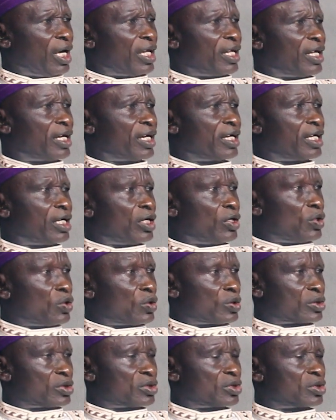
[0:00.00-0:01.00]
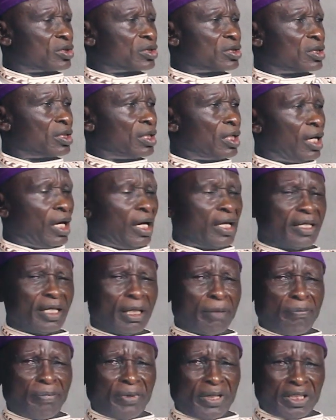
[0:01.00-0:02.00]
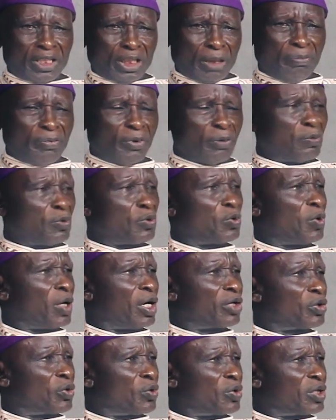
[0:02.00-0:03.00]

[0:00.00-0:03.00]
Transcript: are their in-laws. And the present people who are